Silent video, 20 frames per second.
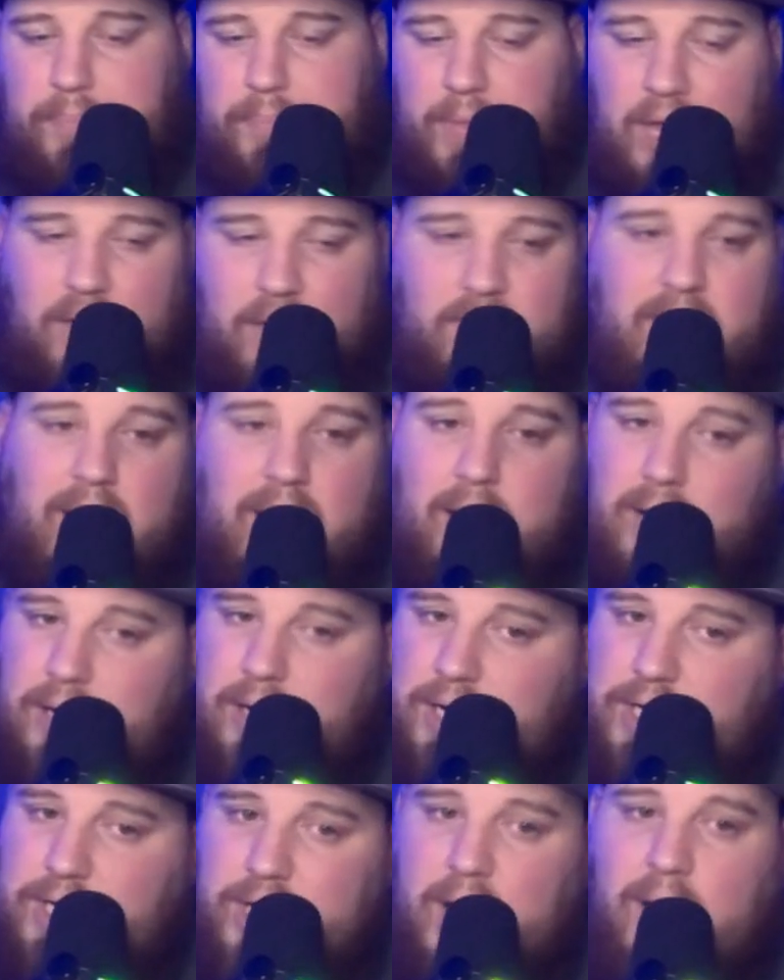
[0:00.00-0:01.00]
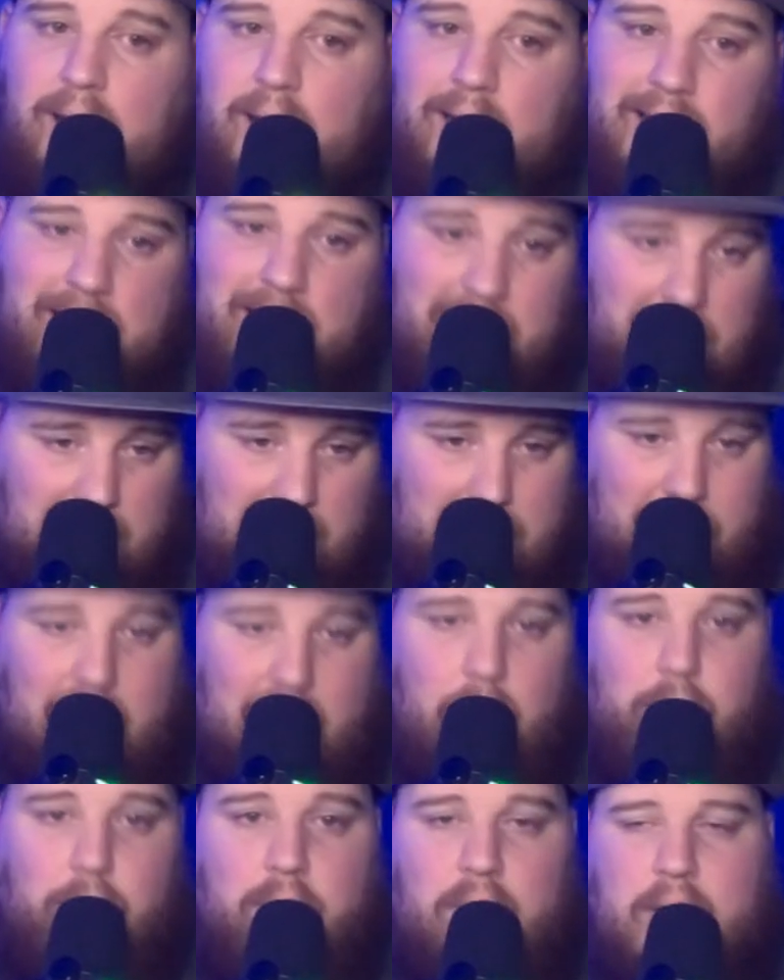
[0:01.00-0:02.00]
And if they're going to shine,
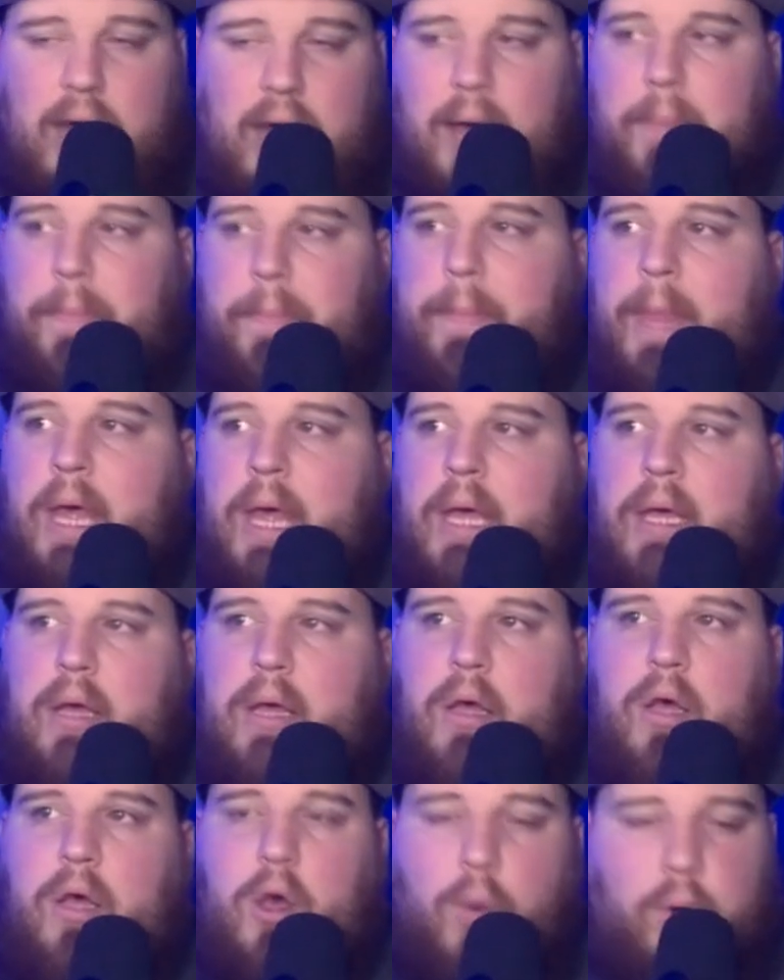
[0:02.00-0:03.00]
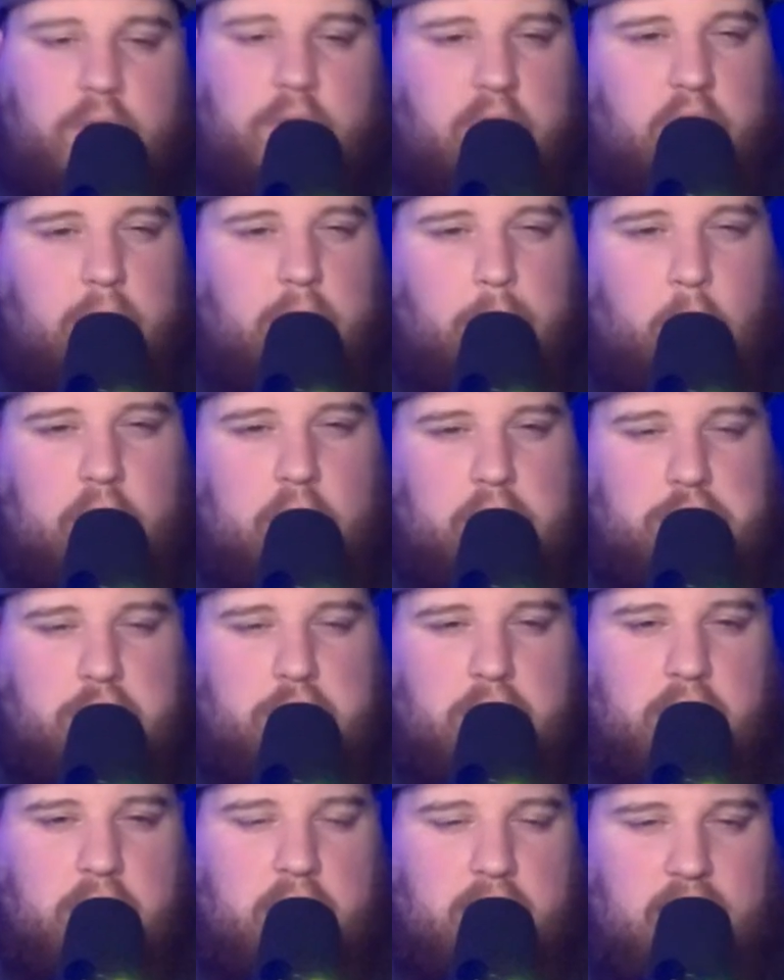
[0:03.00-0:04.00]
now is the time. We'll see you in more
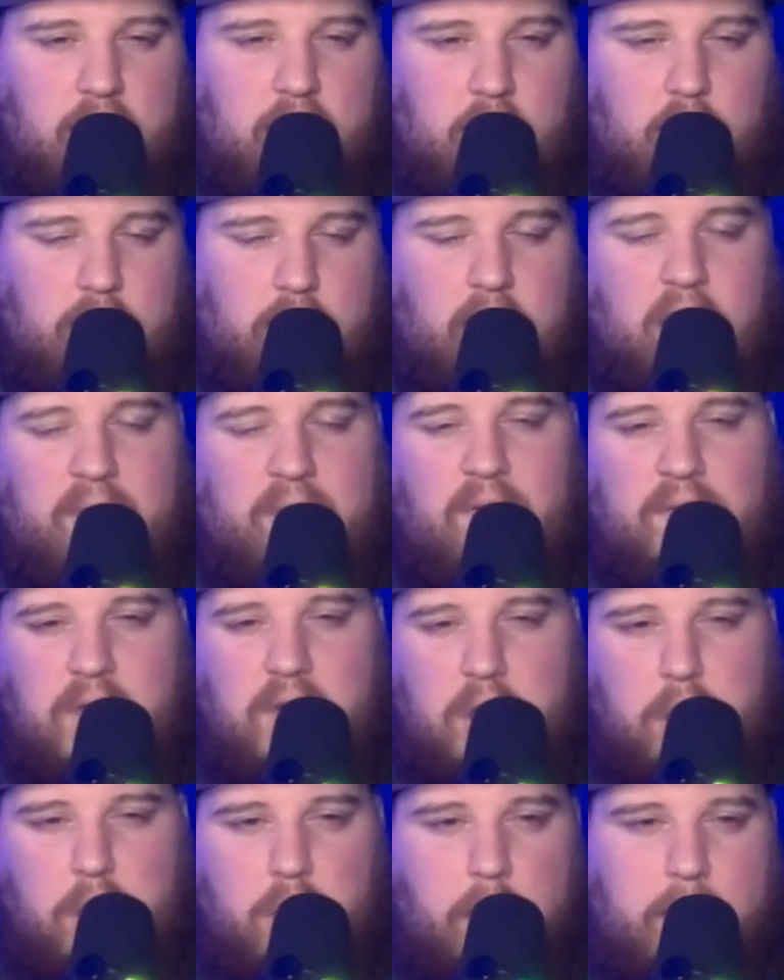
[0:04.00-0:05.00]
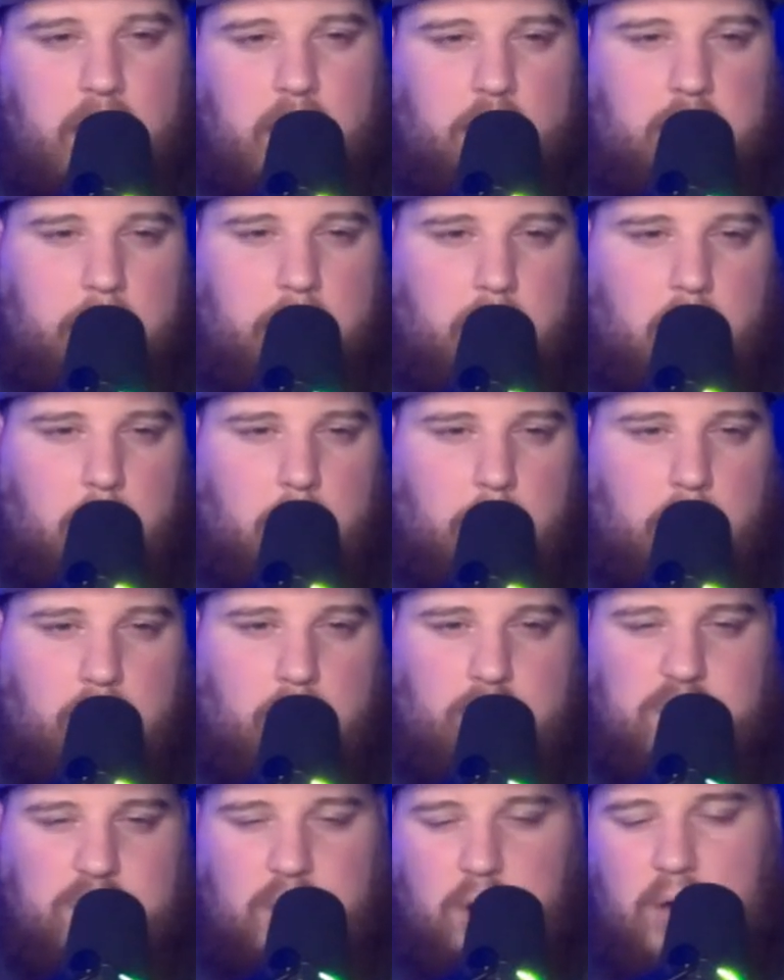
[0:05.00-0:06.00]
Detroit Lions videos. I have a video coming out tomorrow
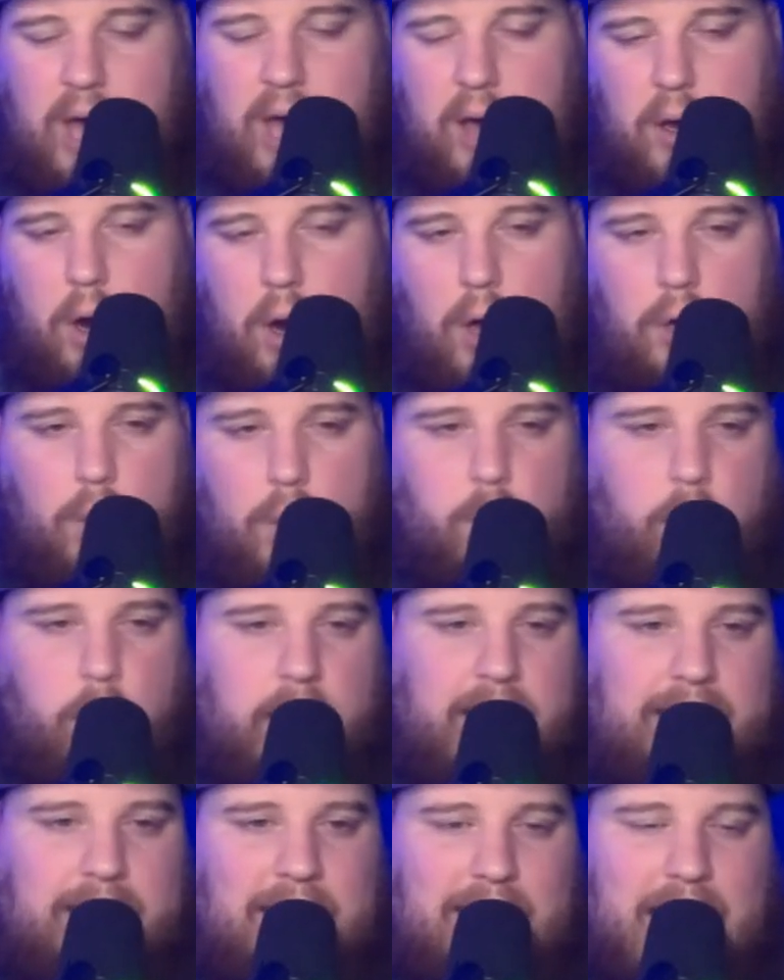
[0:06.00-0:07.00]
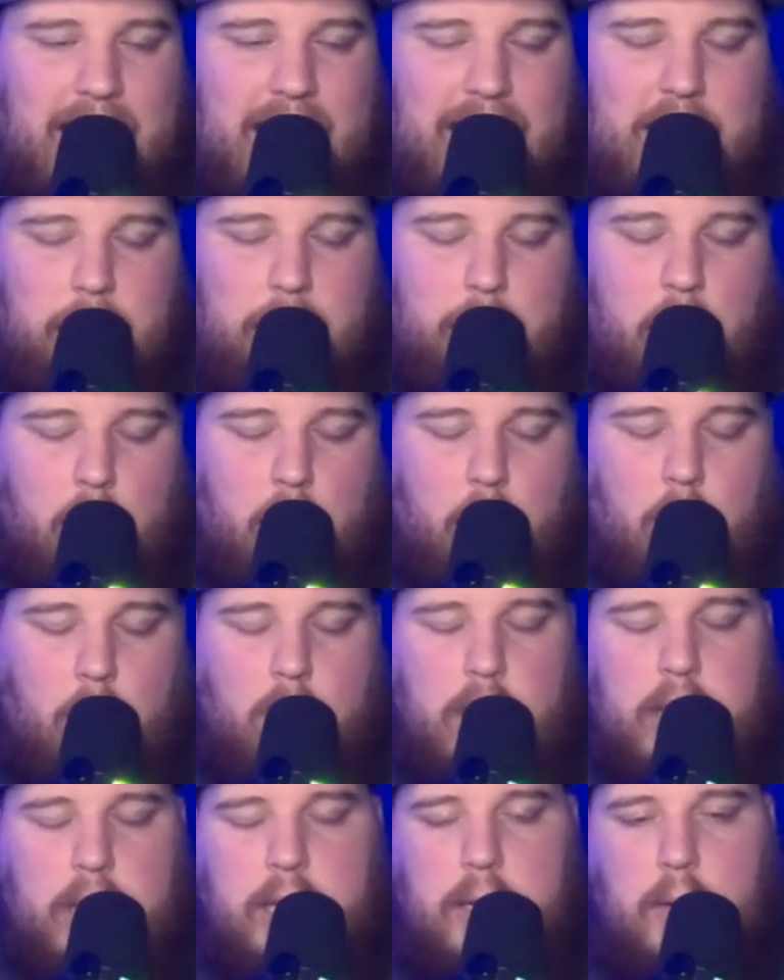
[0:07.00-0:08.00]
about Terrion Arnold. We'll get to that tomorrow.
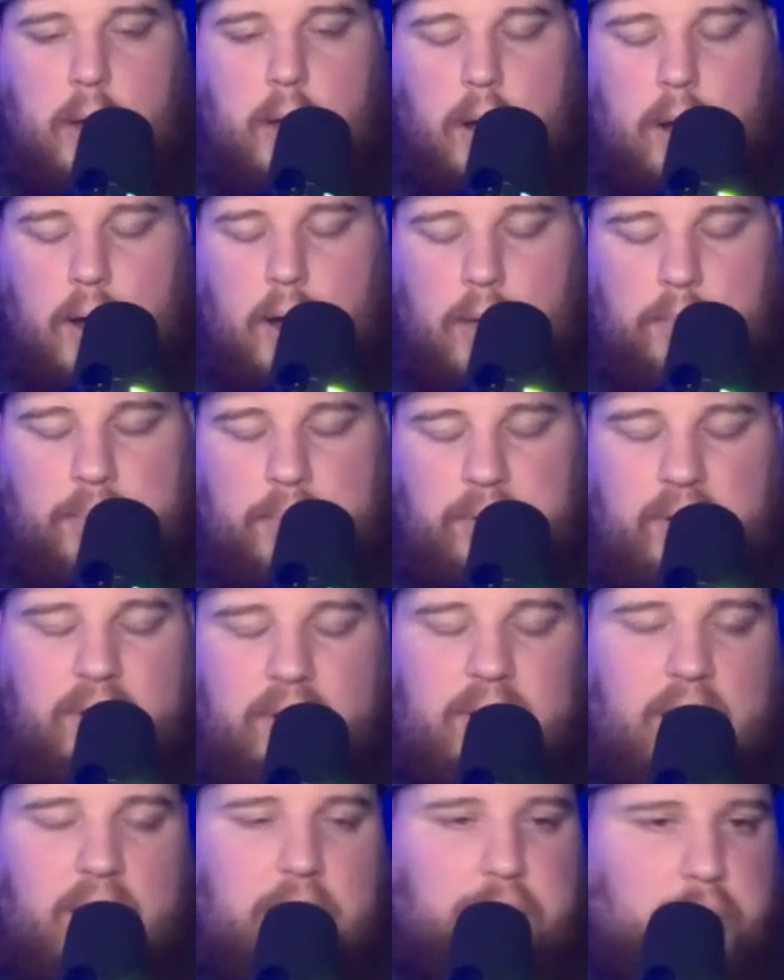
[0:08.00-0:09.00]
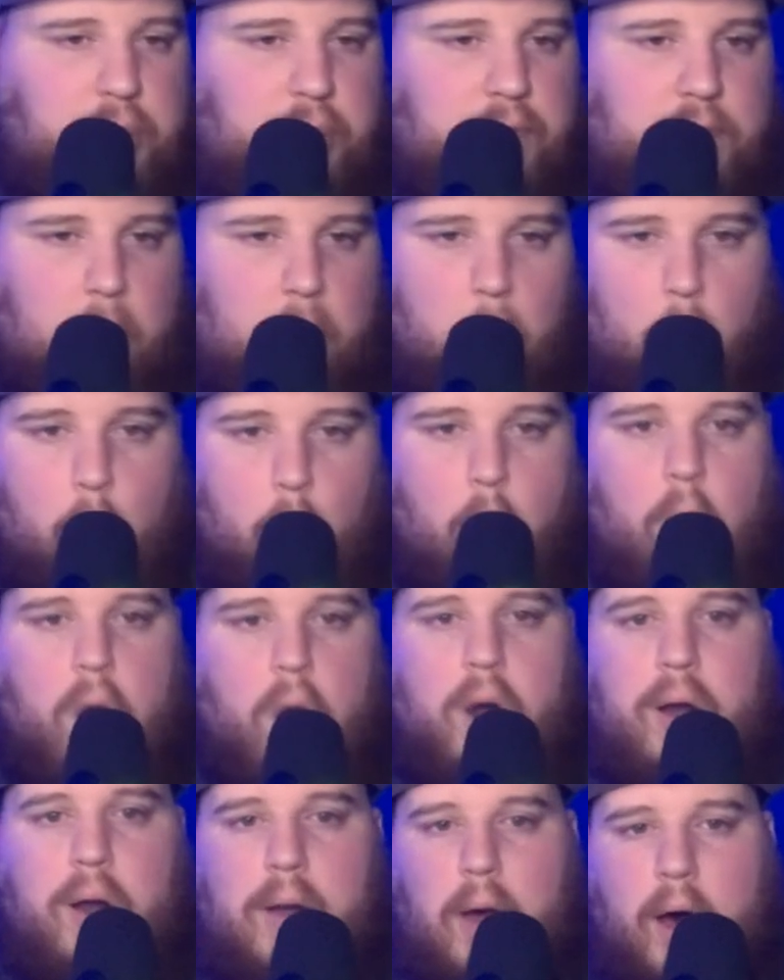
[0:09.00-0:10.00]
Please stay tuned for
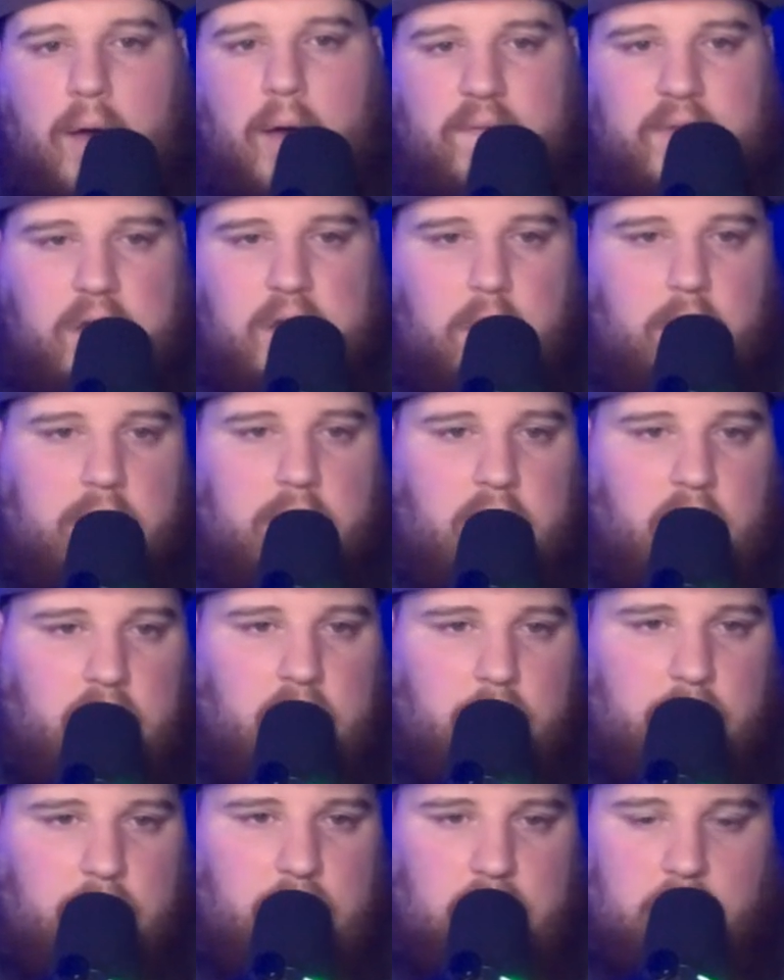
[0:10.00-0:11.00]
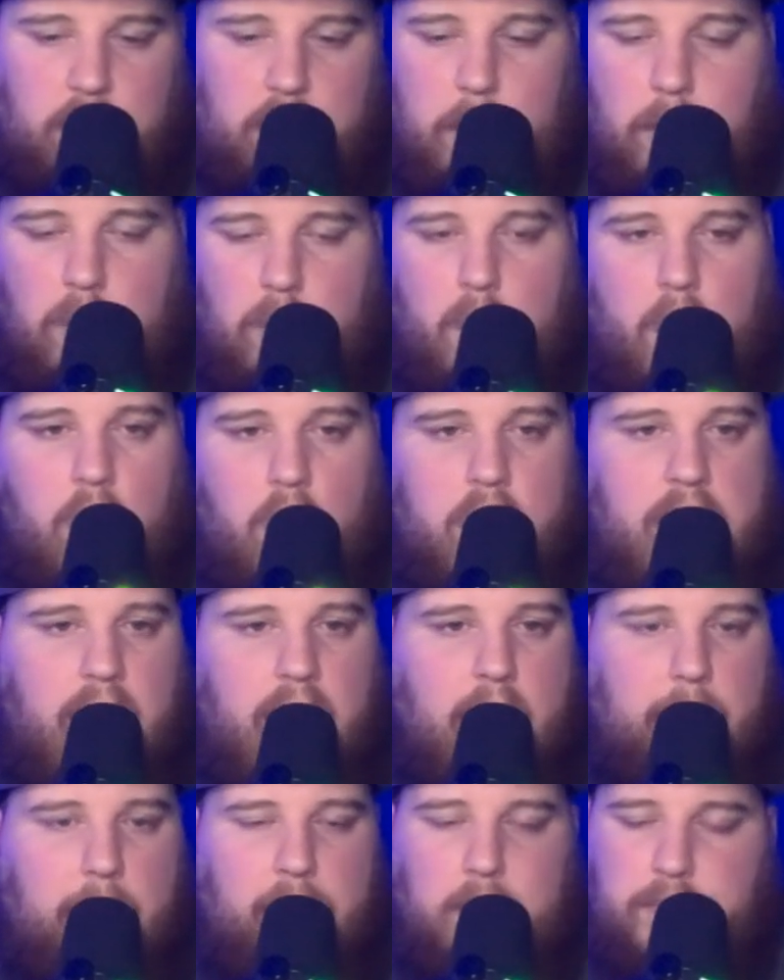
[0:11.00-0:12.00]
more videos as we come along.
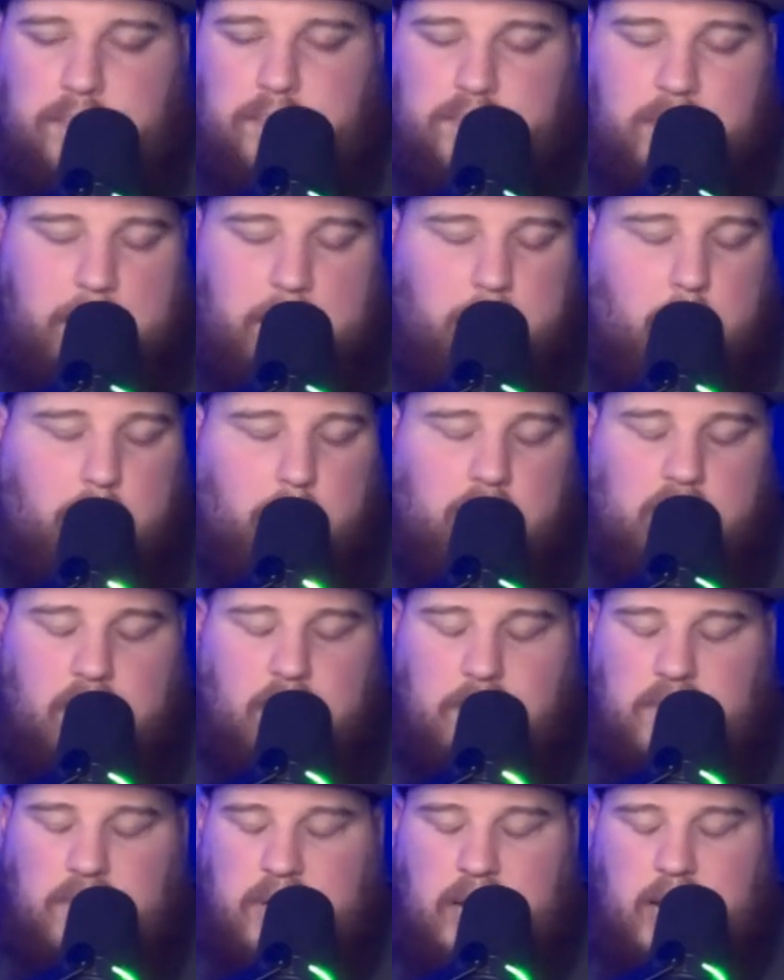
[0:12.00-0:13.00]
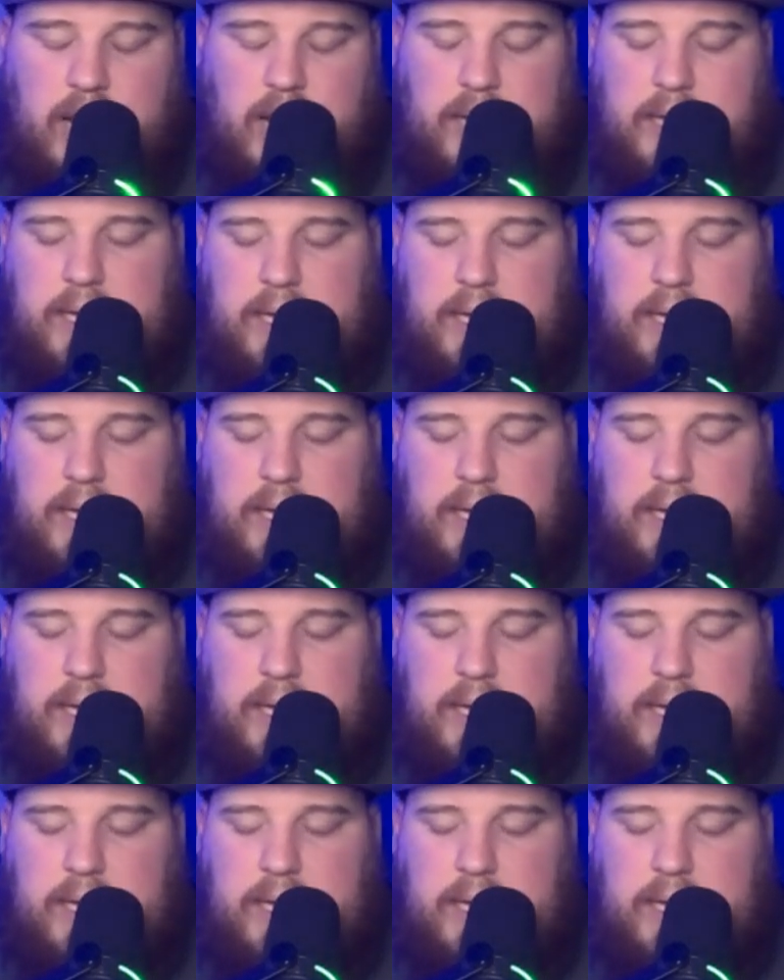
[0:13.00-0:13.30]
I'm going to be posting every day.